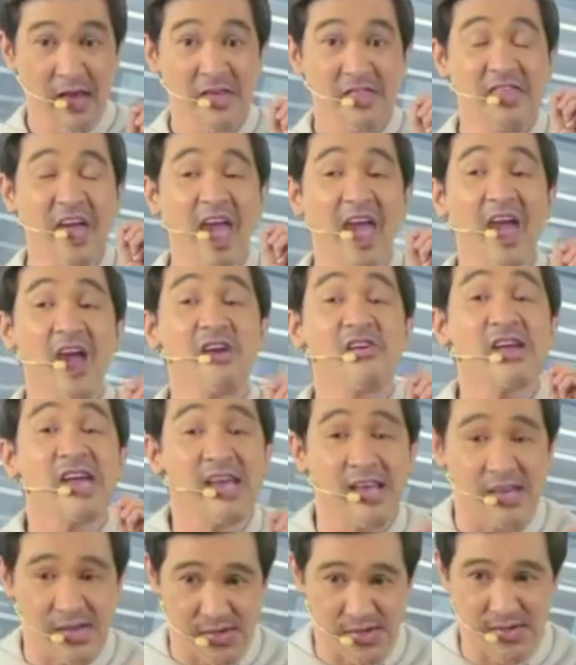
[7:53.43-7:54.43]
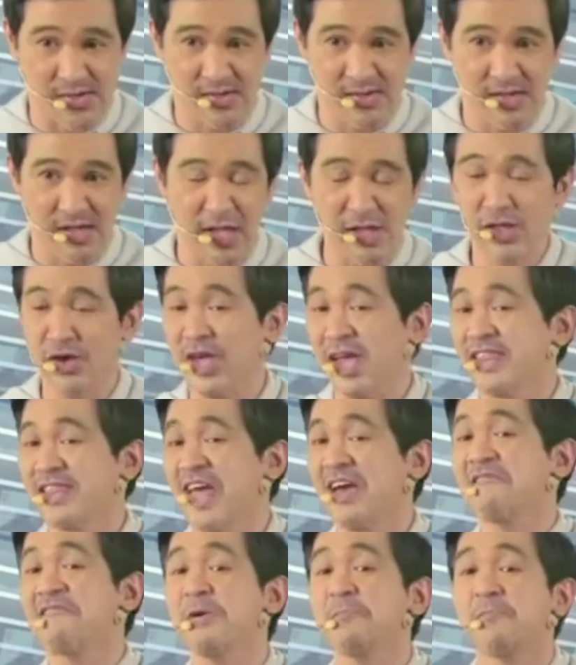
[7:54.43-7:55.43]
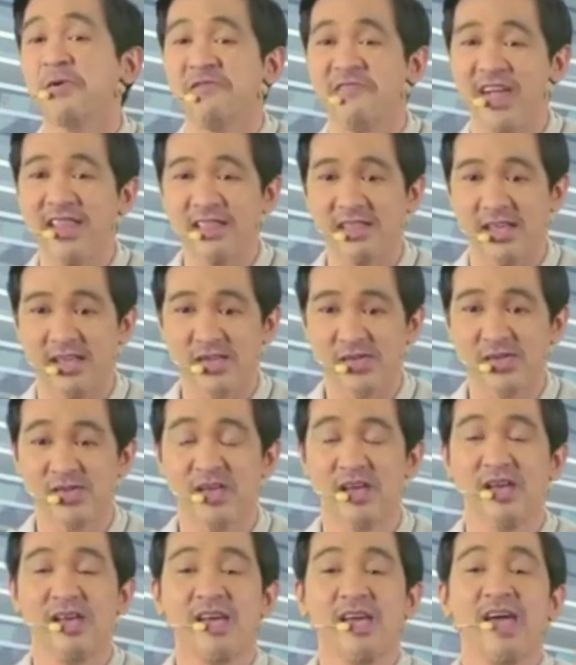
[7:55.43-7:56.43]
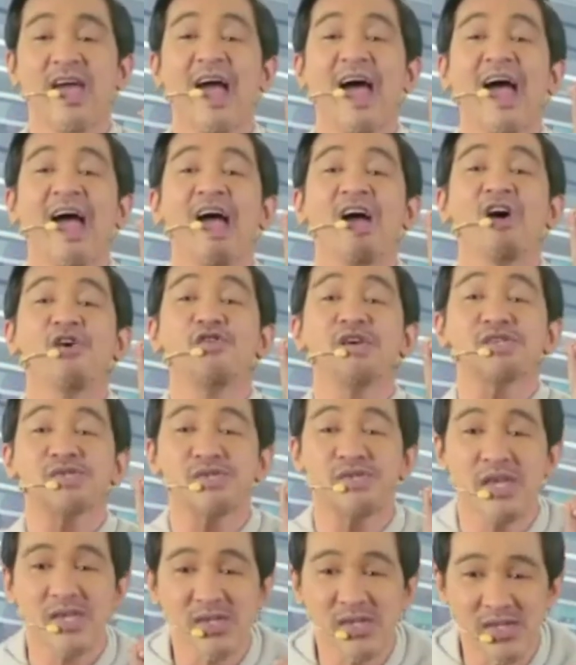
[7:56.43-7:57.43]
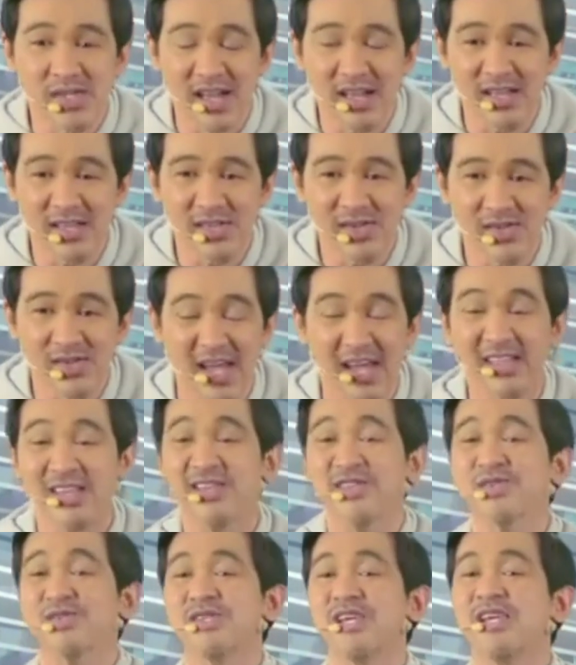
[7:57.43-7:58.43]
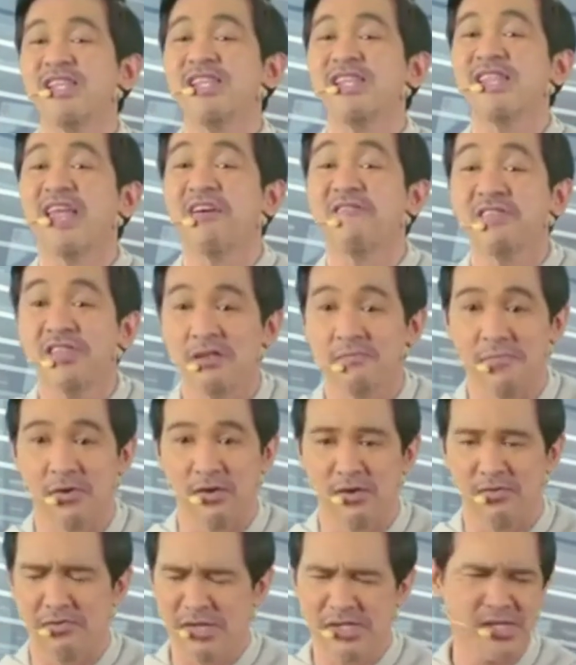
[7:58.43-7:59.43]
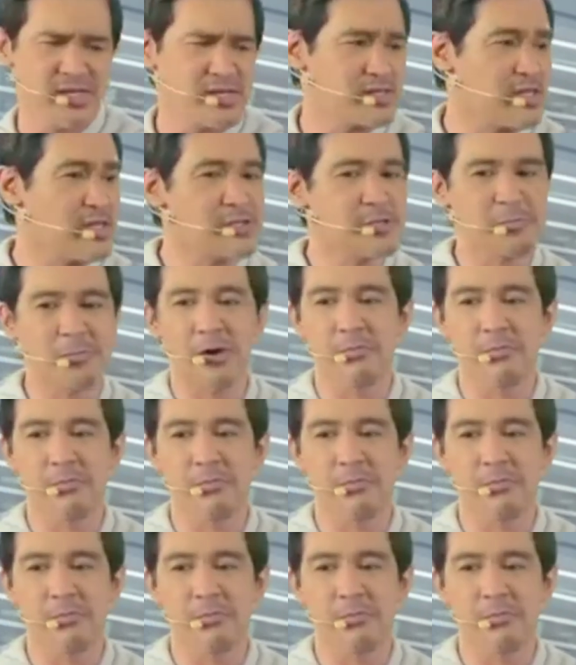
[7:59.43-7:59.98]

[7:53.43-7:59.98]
there is, and you can never prevent this, resistance, and it's inevitable. Resistance